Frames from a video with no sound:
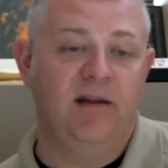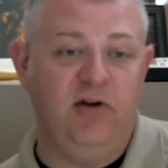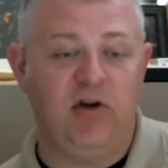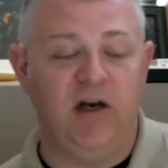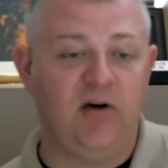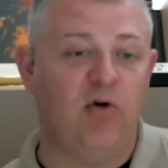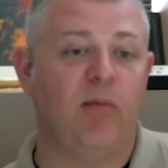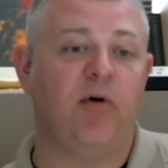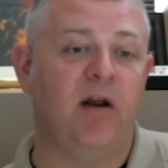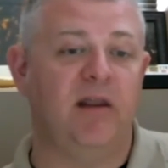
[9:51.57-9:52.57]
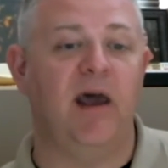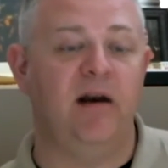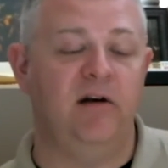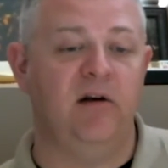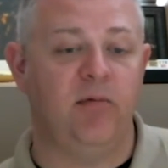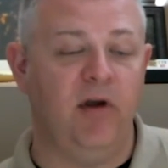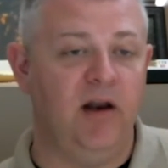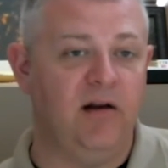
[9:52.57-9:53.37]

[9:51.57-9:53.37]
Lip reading: you can incorporate that into your plan.